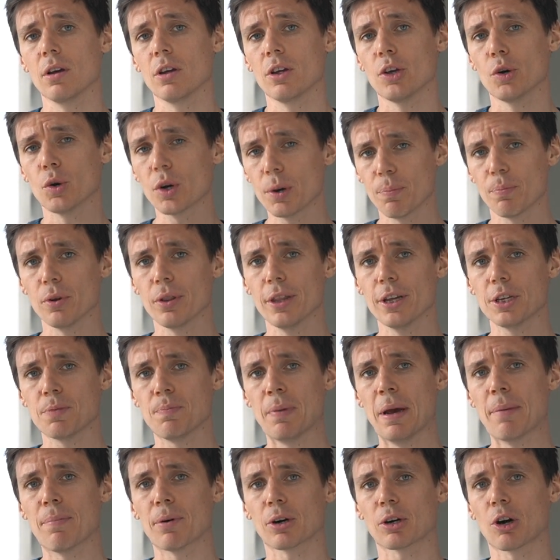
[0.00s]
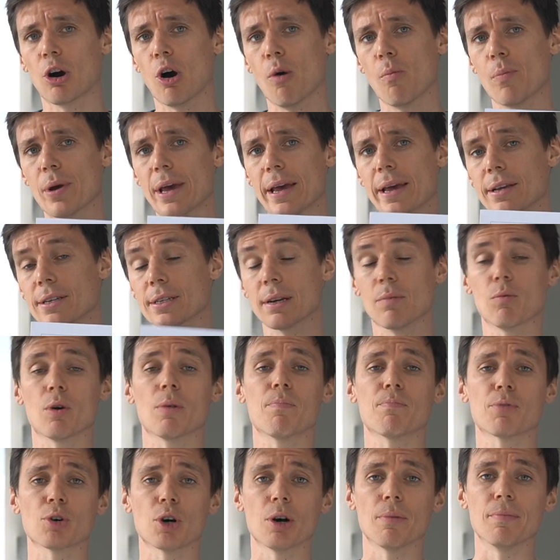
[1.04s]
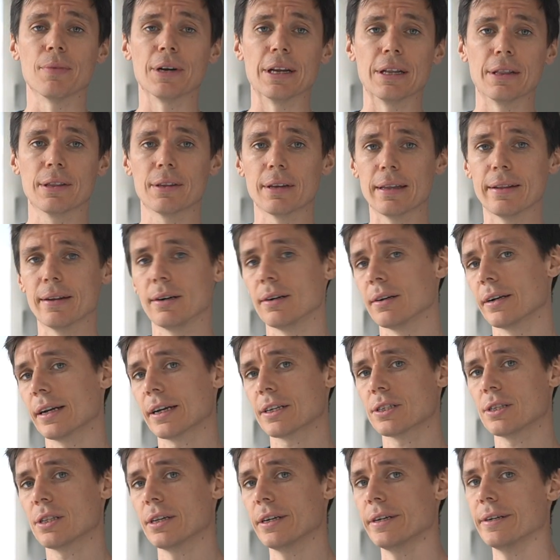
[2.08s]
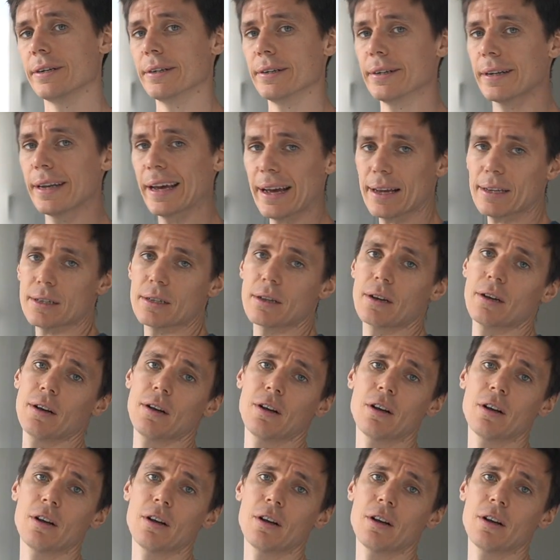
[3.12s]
You want to put this paper copy somewhere prominent, either next to your desk,